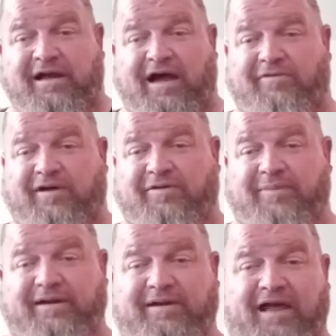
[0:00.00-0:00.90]
I'd rather
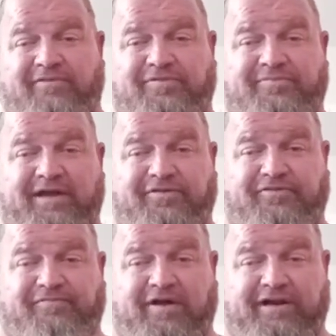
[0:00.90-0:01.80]
be have some tell
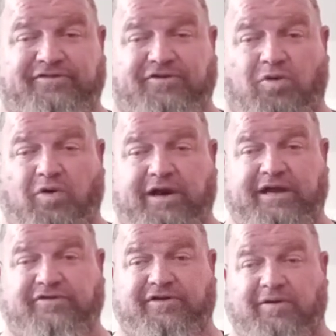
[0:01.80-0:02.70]
some funny
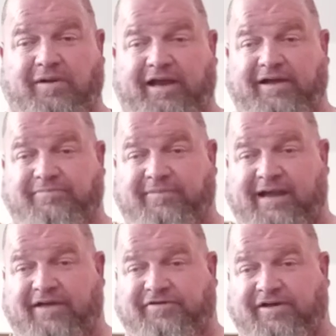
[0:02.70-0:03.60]
stories and do all that
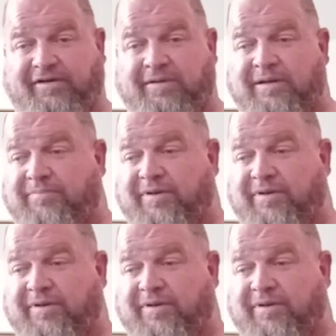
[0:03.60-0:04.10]
that stuff.